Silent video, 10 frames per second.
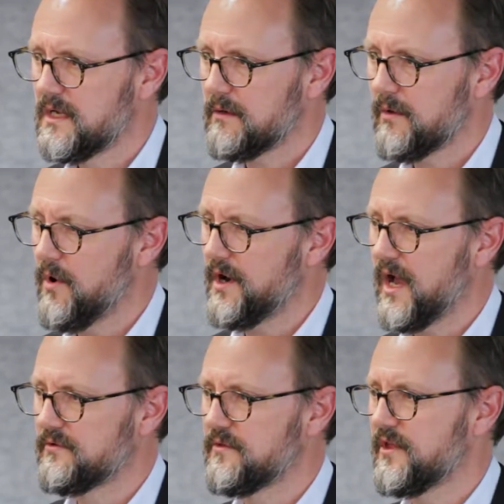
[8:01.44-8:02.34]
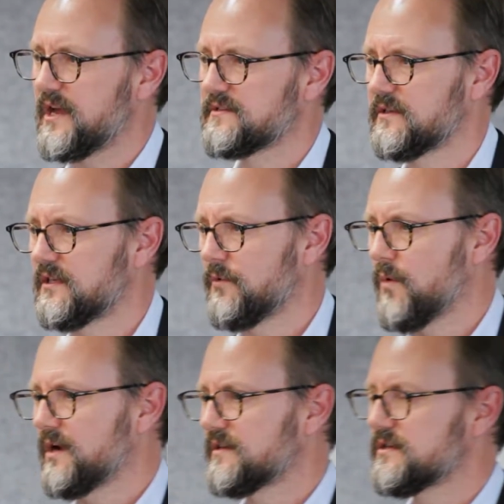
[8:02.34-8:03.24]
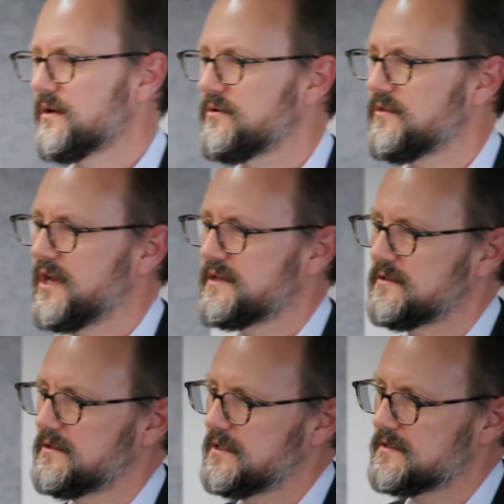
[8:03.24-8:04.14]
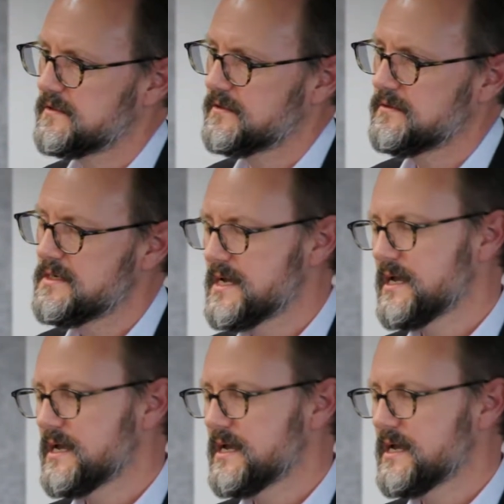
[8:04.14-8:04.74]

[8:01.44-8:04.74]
and we want 100,000 in year 1 and 200,000 in year 2.